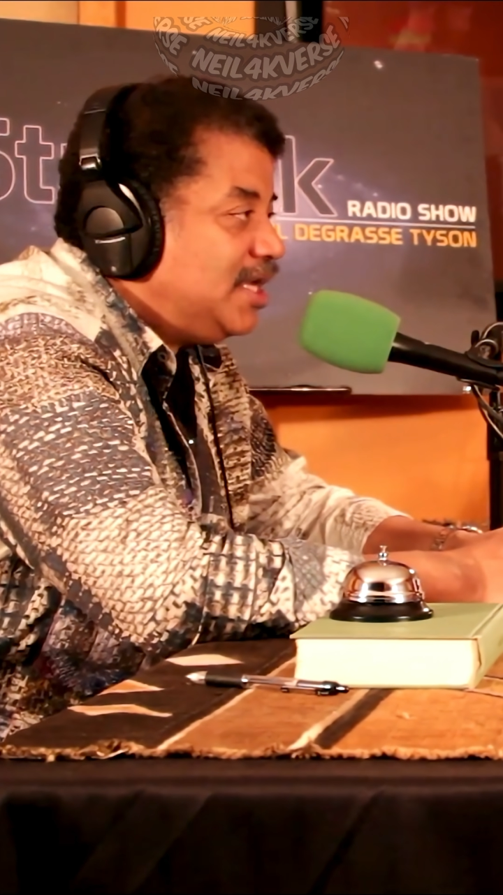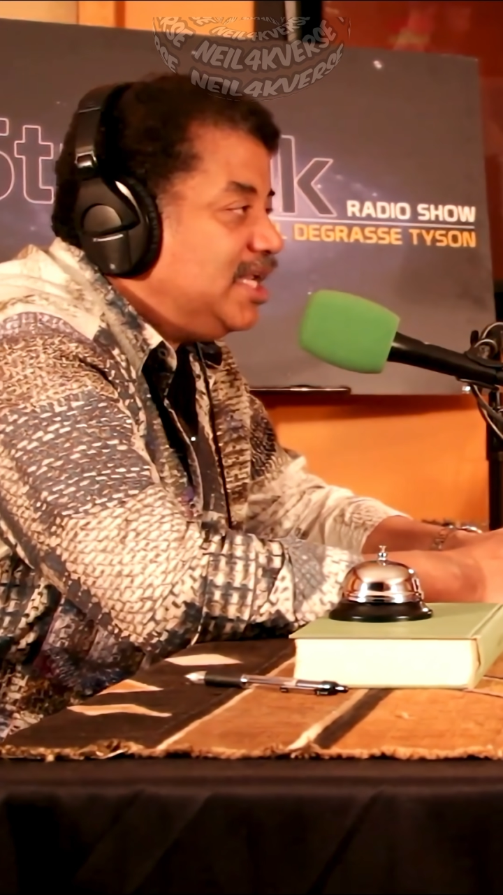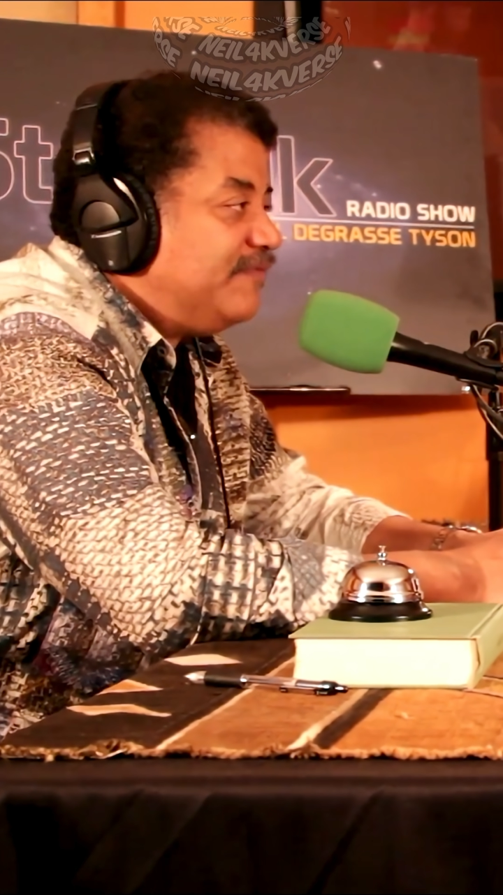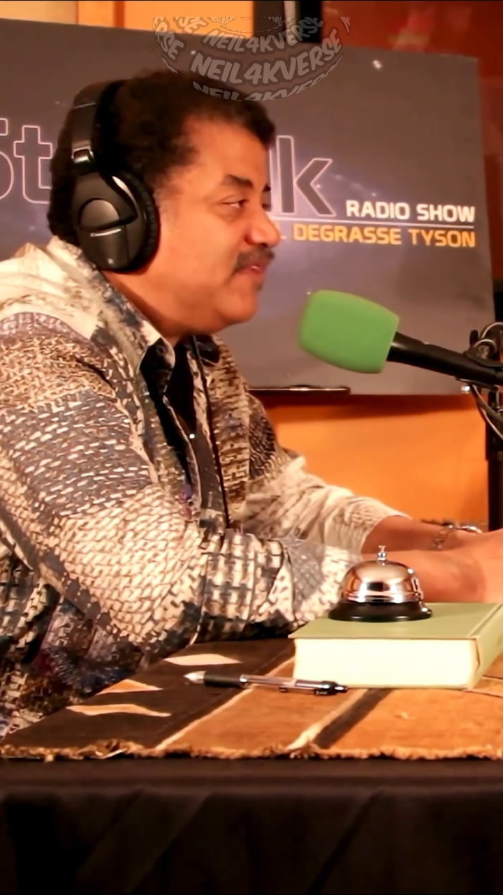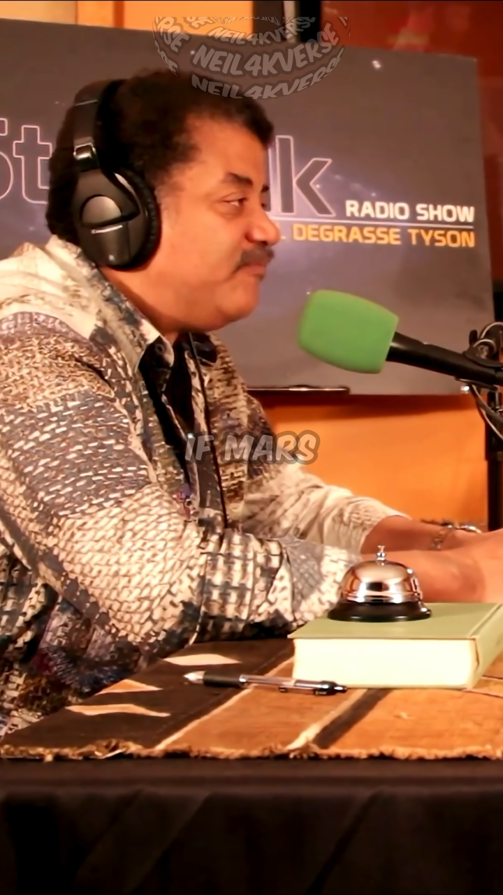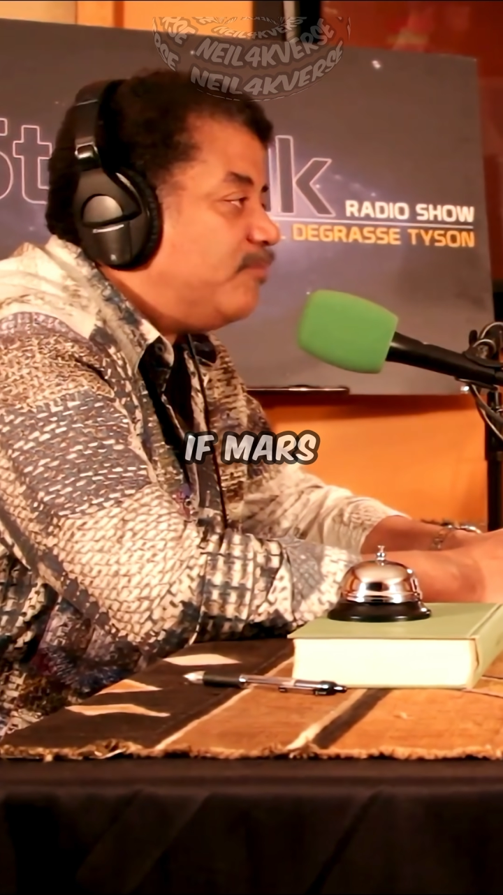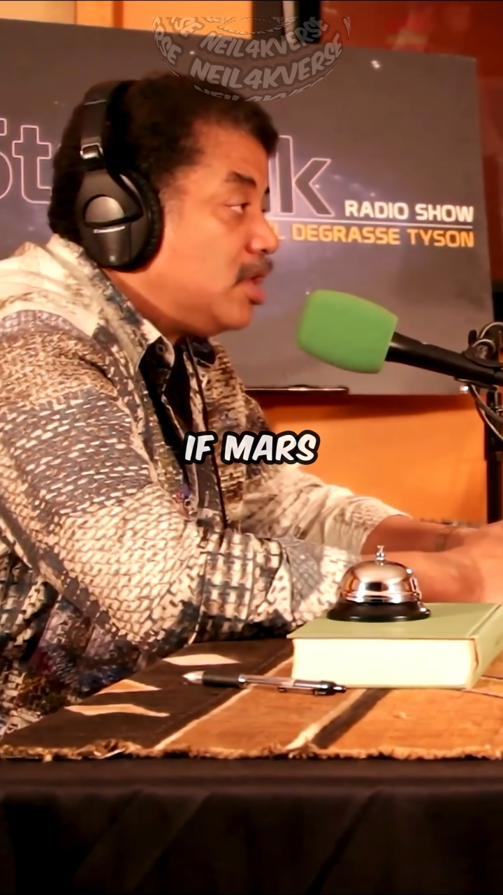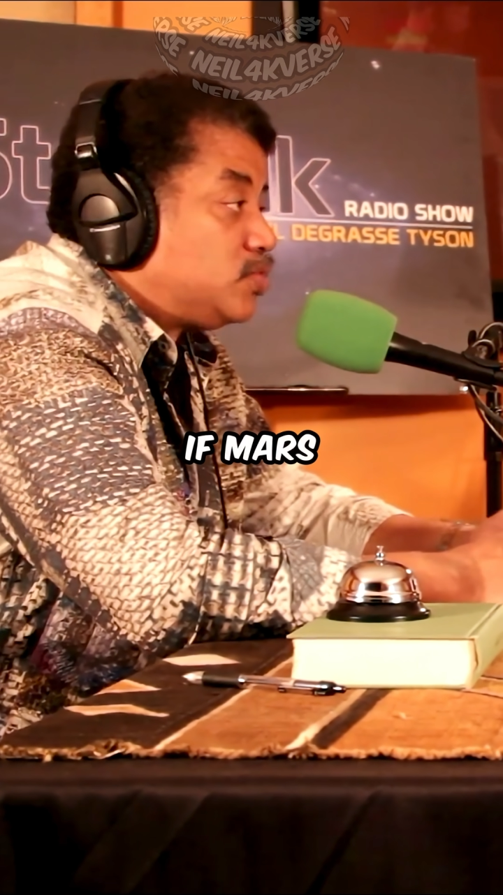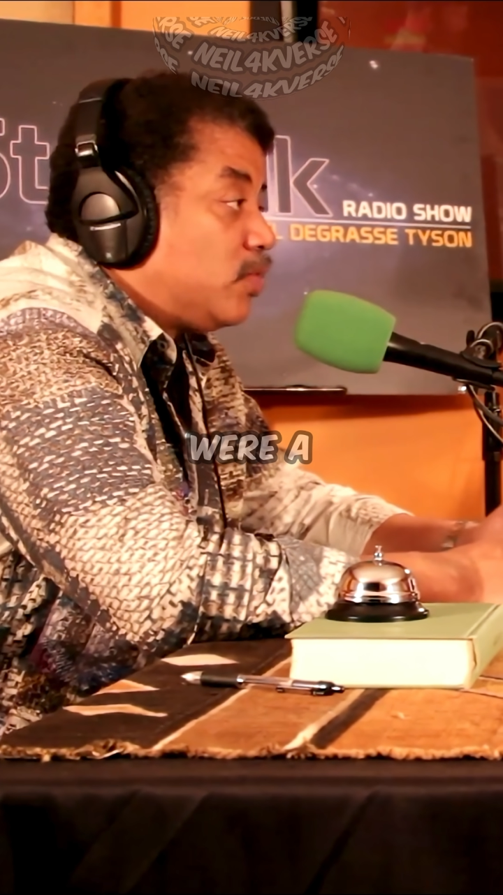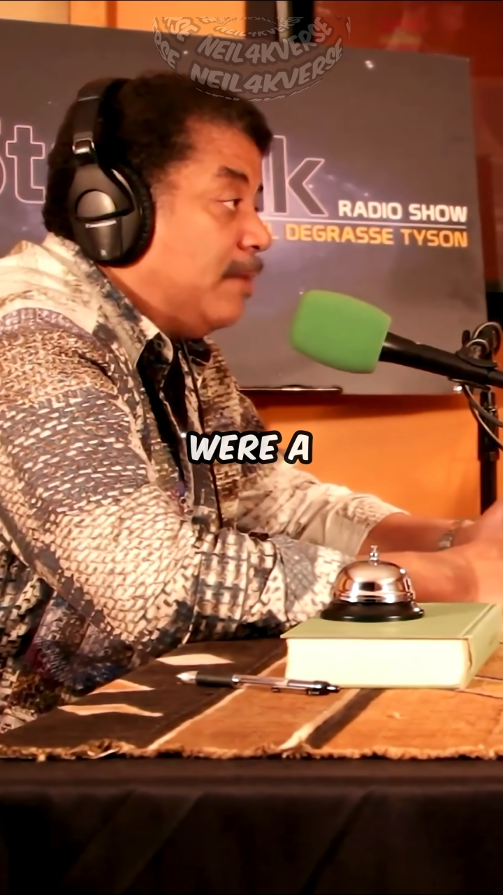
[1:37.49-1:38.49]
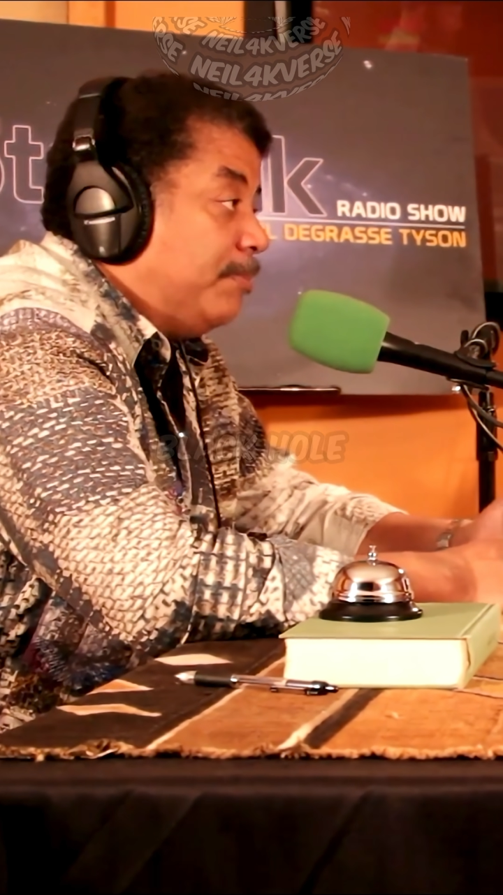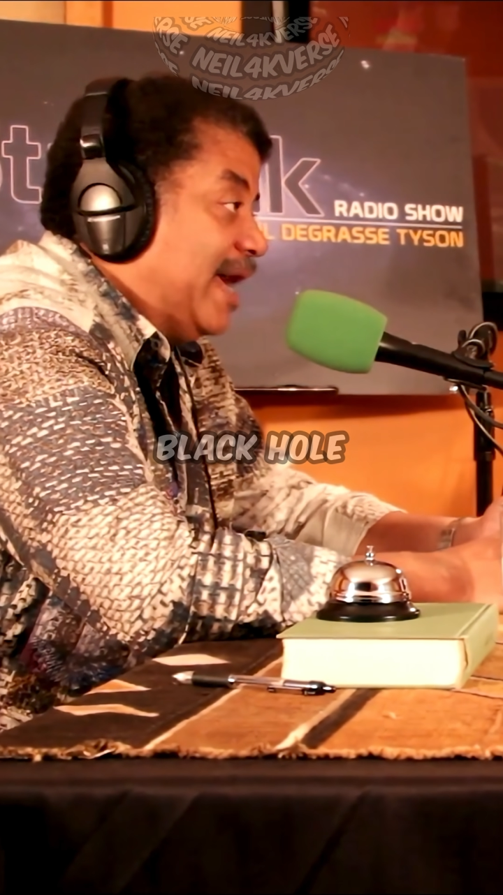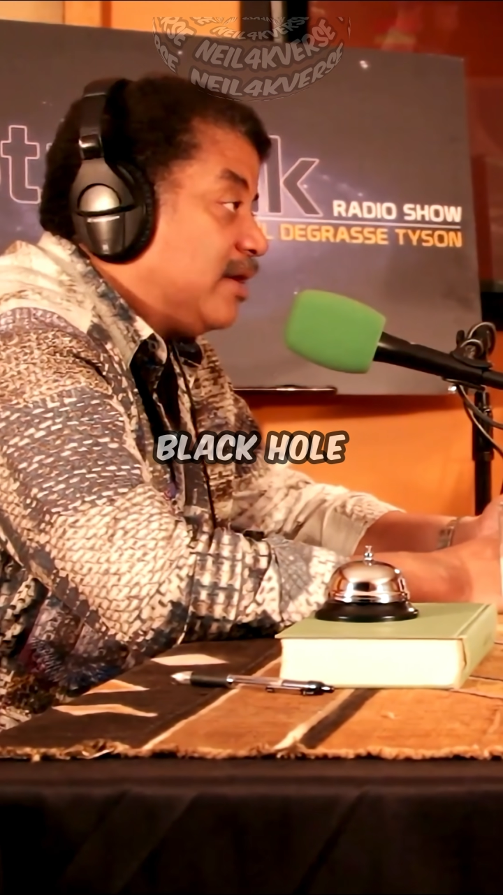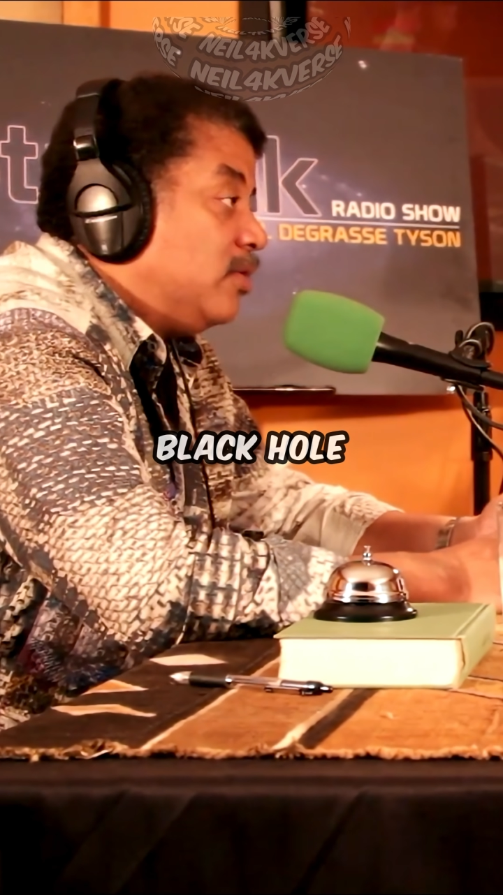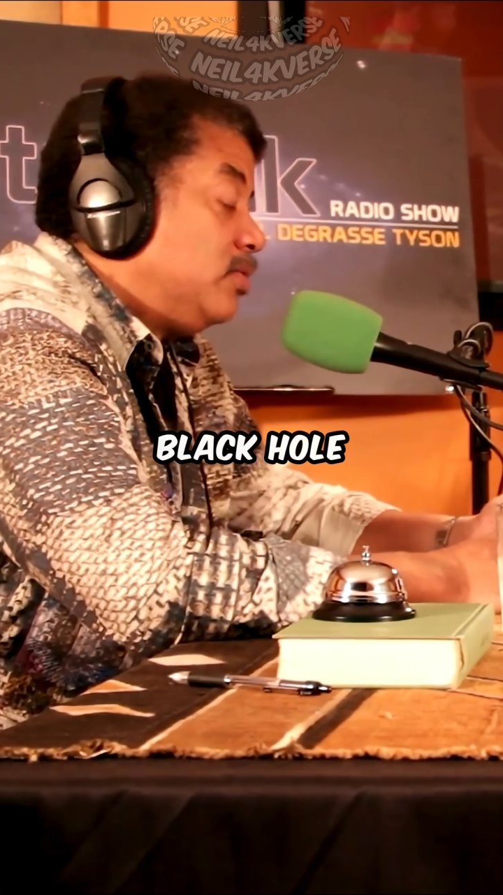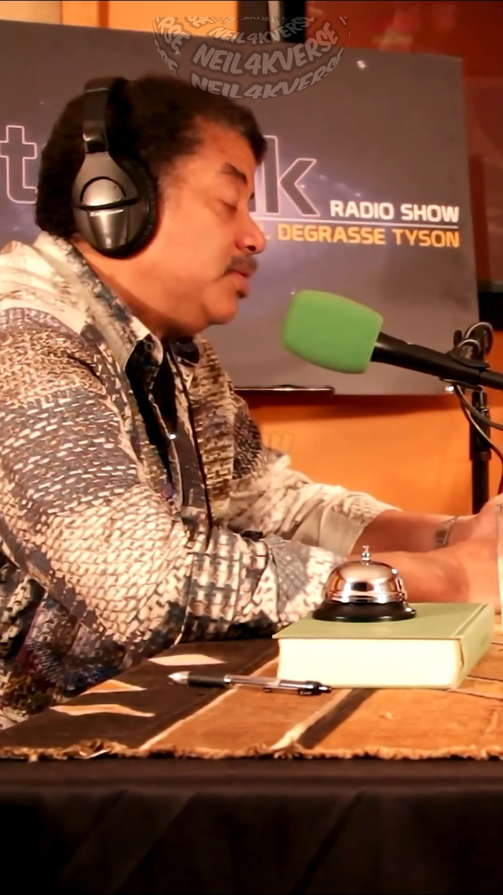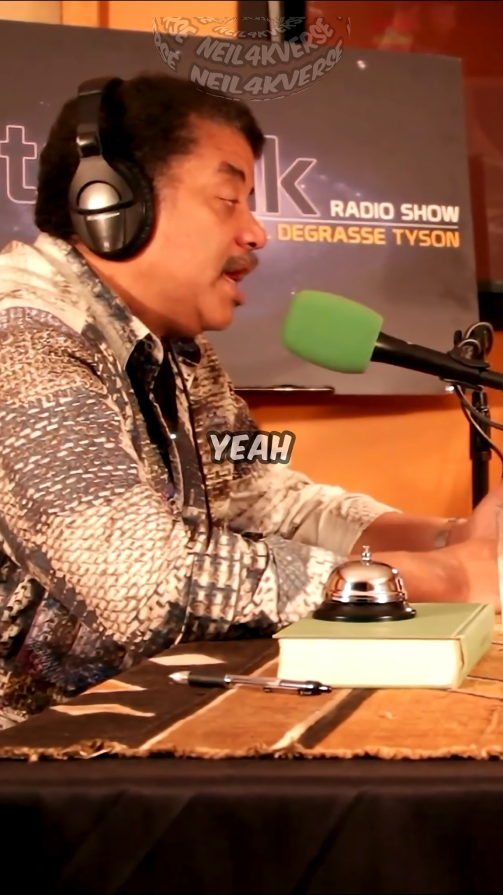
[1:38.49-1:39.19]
Very if, cool. if Mars were a black hole,